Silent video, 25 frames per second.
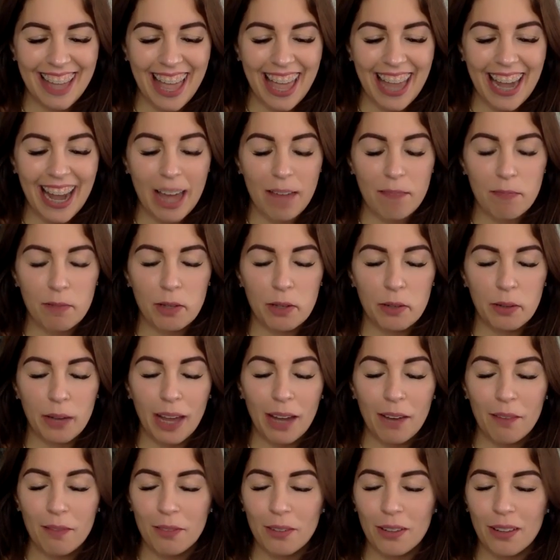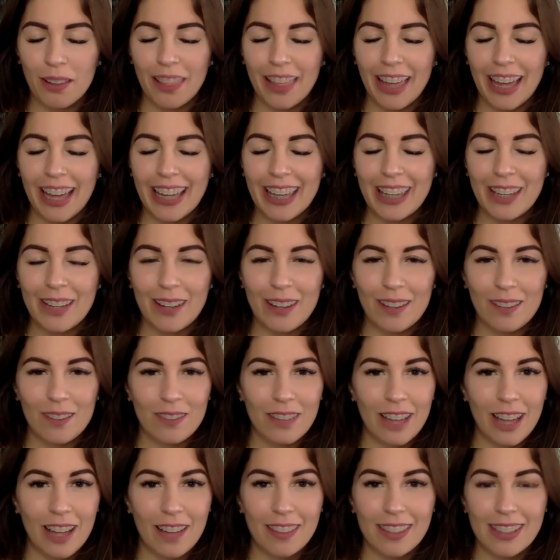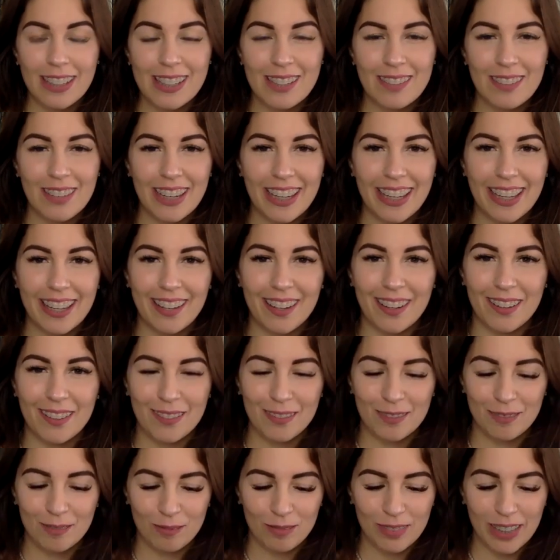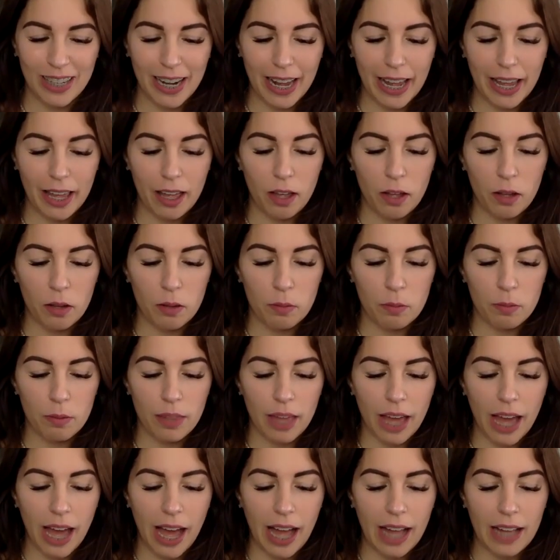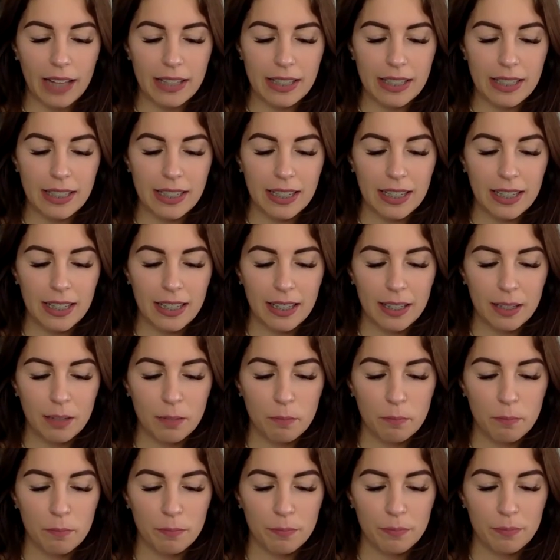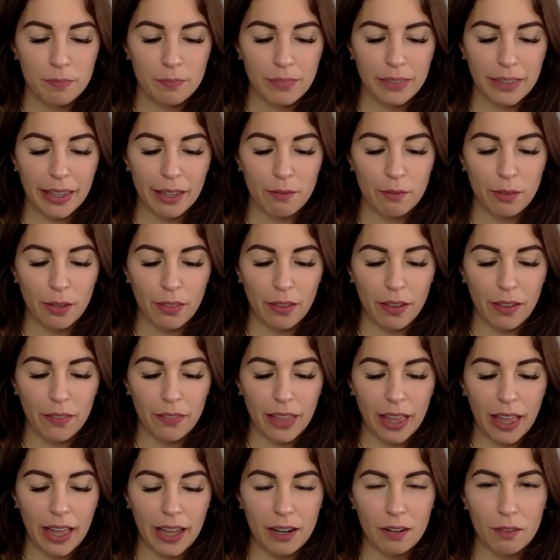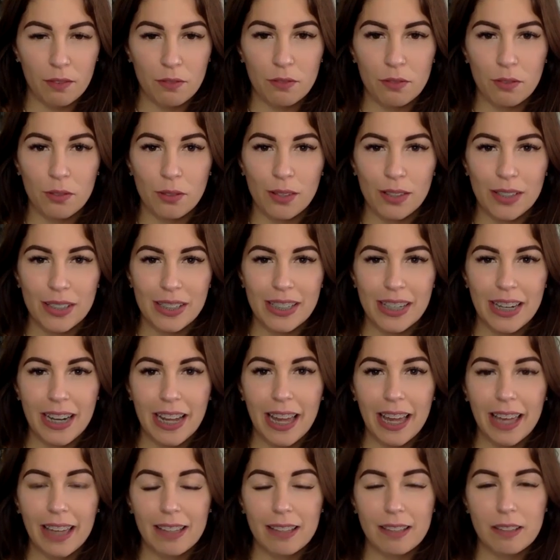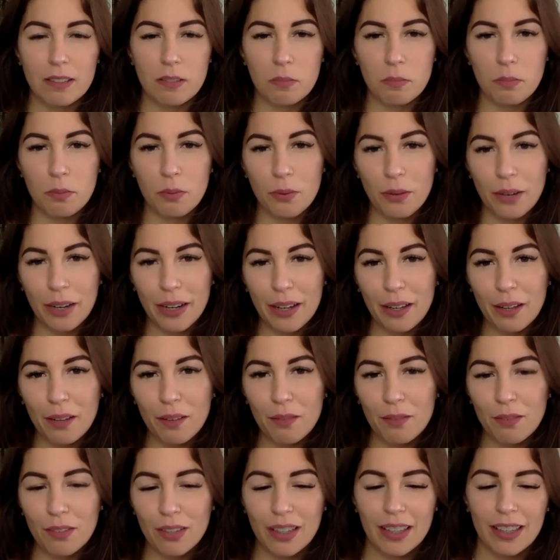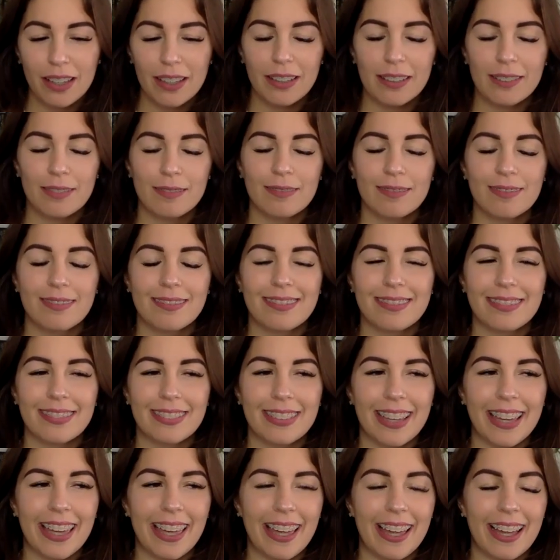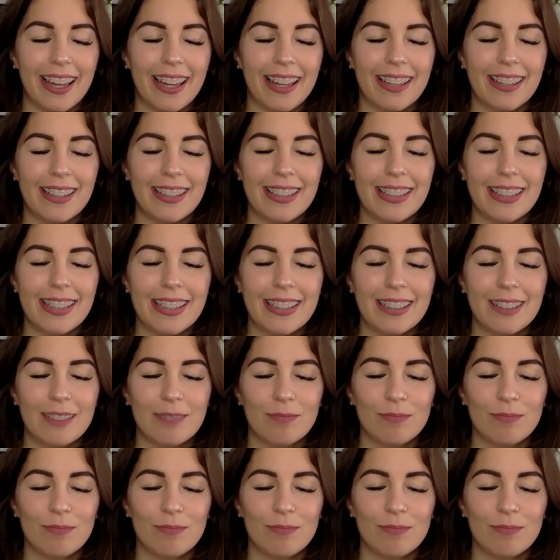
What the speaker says: And I'm grateful that you have found this video, and I hope that everything that unfolds today is supportive and